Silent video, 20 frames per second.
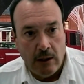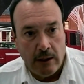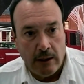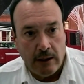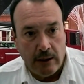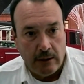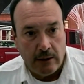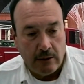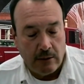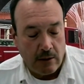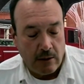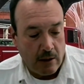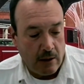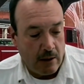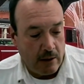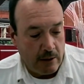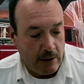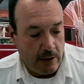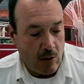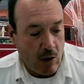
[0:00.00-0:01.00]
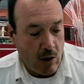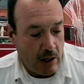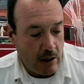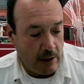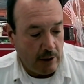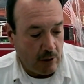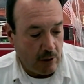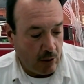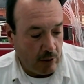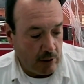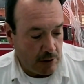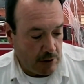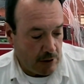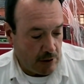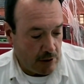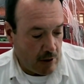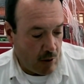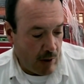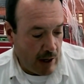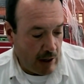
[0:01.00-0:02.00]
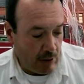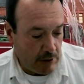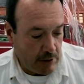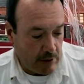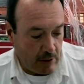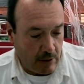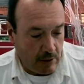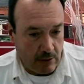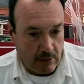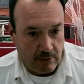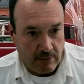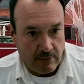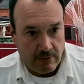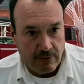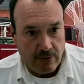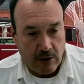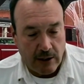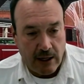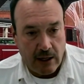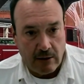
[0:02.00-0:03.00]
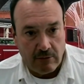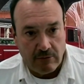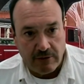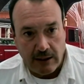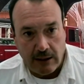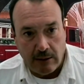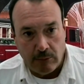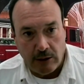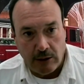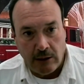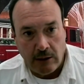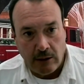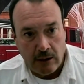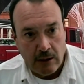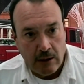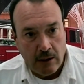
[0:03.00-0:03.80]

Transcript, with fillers: And uh, you know, our condolences go out to the Fouquet family.